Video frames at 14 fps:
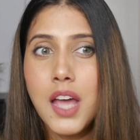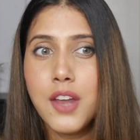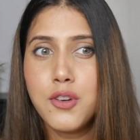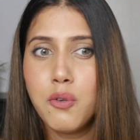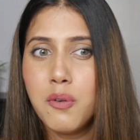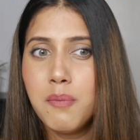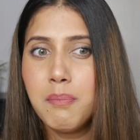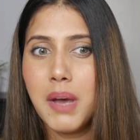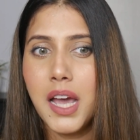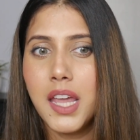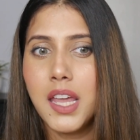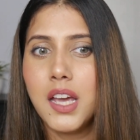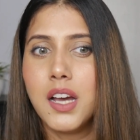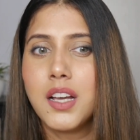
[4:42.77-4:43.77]
Don't
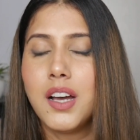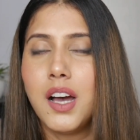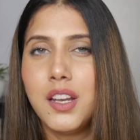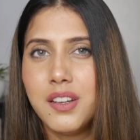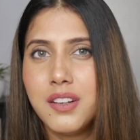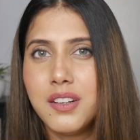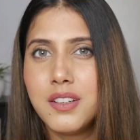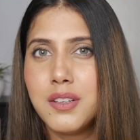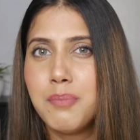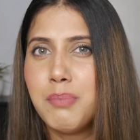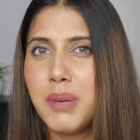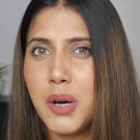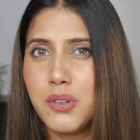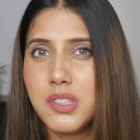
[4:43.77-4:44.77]
buy colored
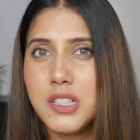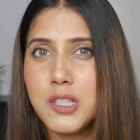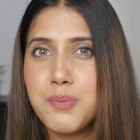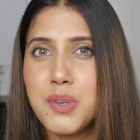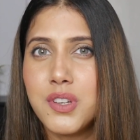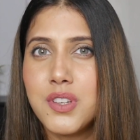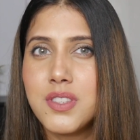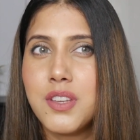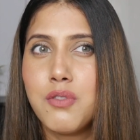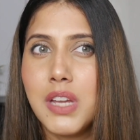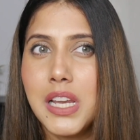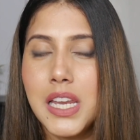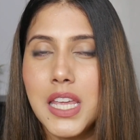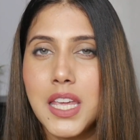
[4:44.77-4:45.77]
powders because they
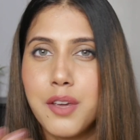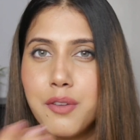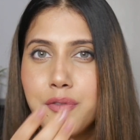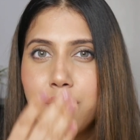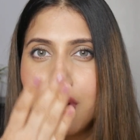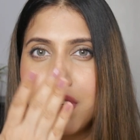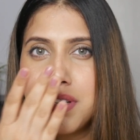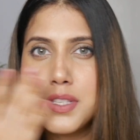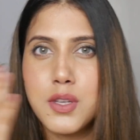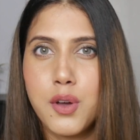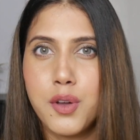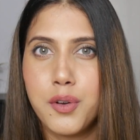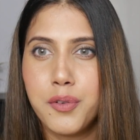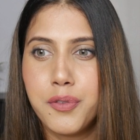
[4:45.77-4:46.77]
really give a
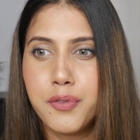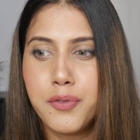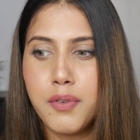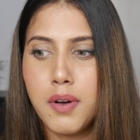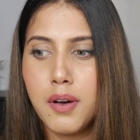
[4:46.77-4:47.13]
sort of